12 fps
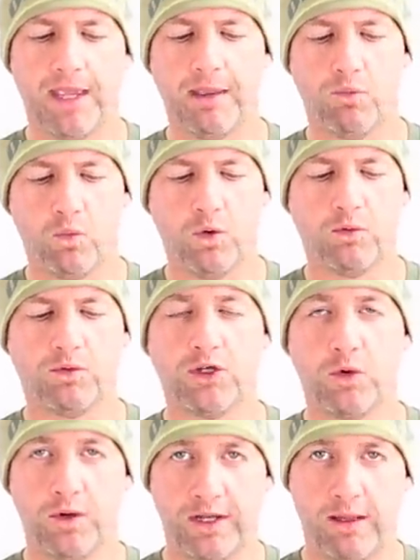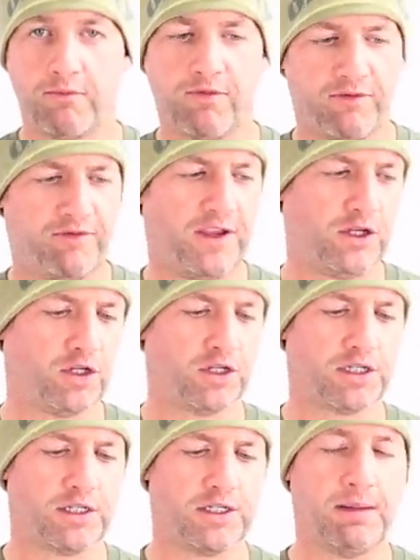it will do a number of
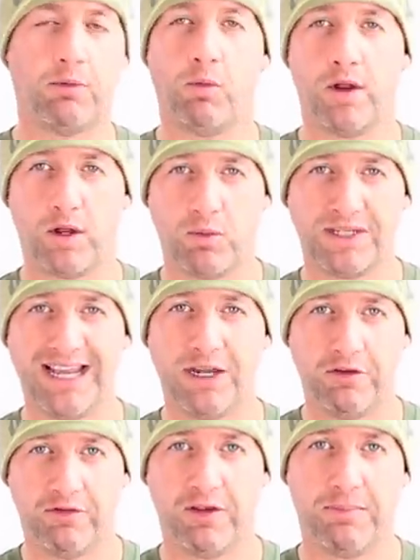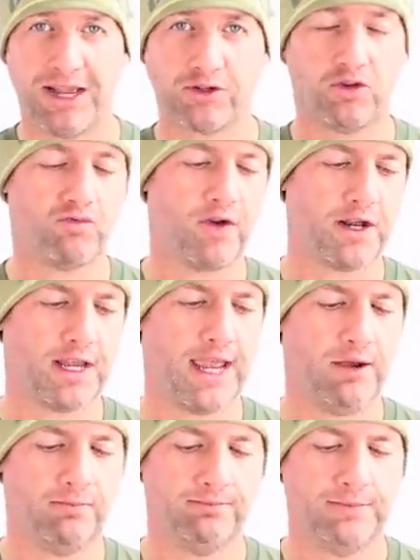features. Number one, it will tell you if your battery's running
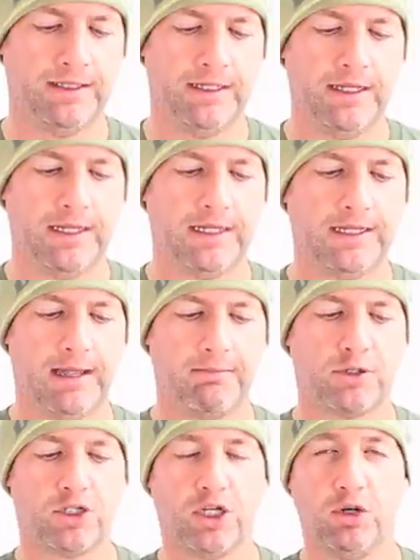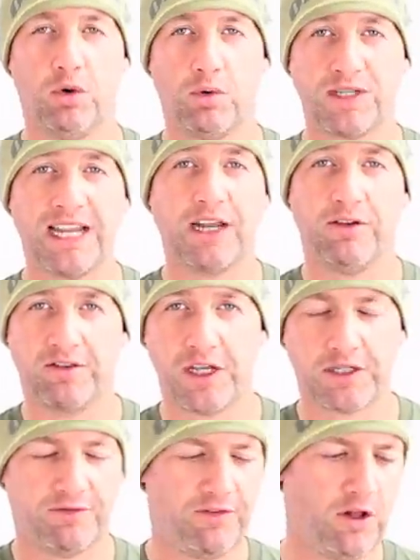out. Number two, it will tell you if
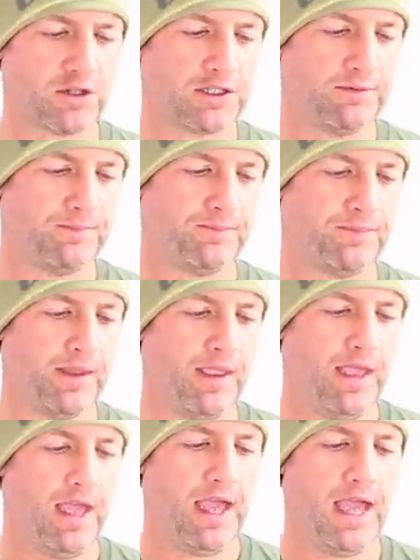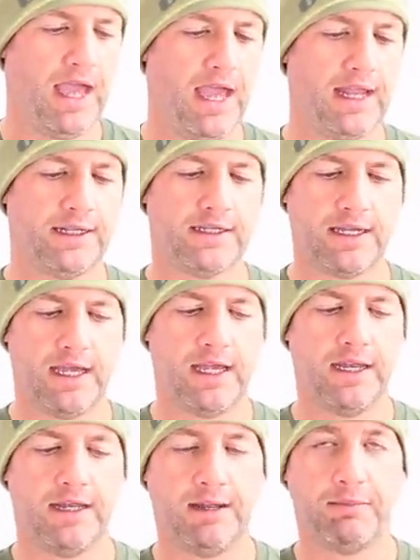there's a fault. And
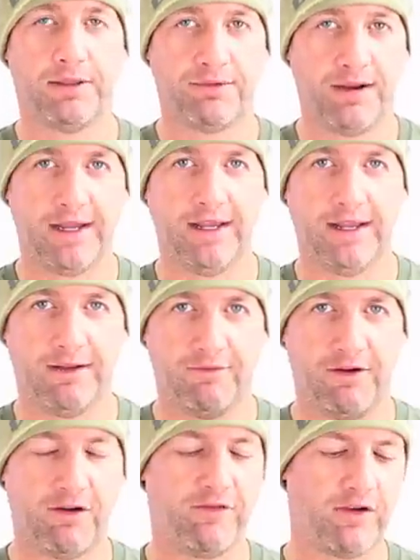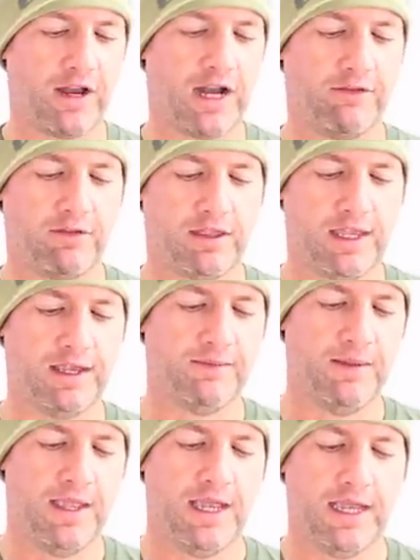number three, very, very clever thing,
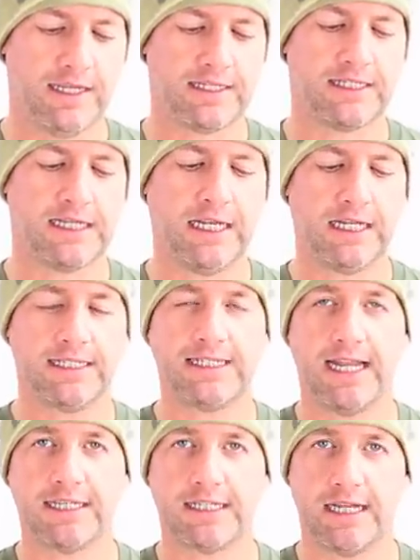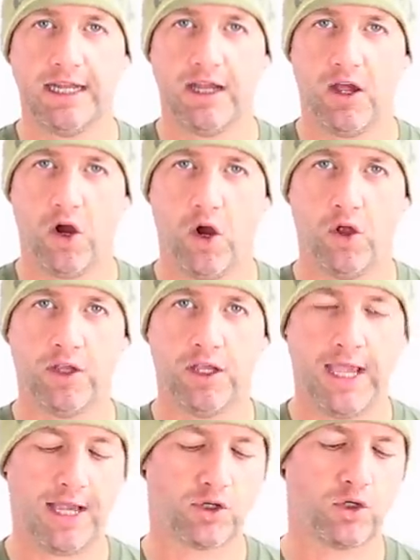is there's a little sensor on
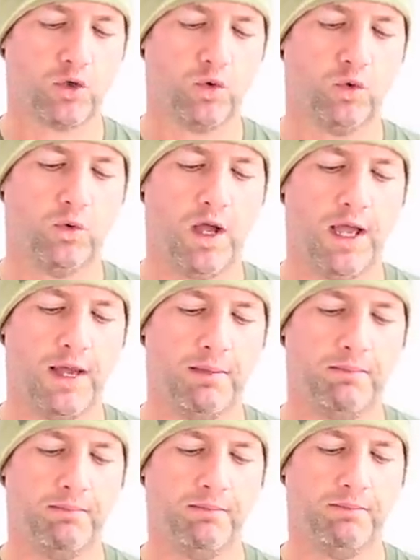the actual,